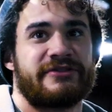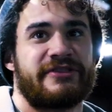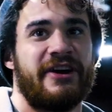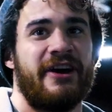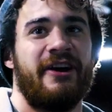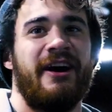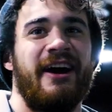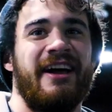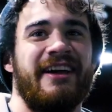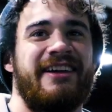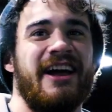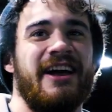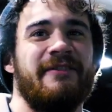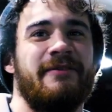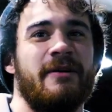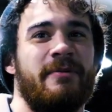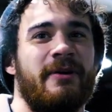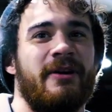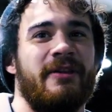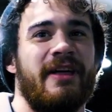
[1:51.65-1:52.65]
So I
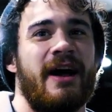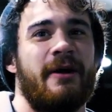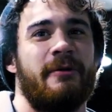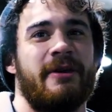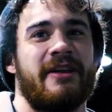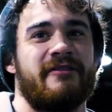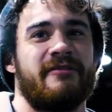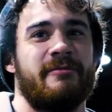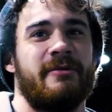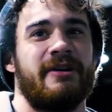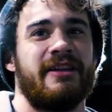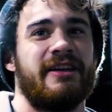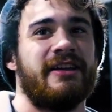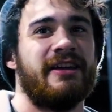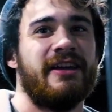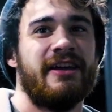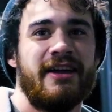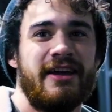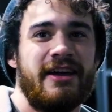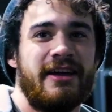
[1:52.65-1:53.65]
gave up on that when everybody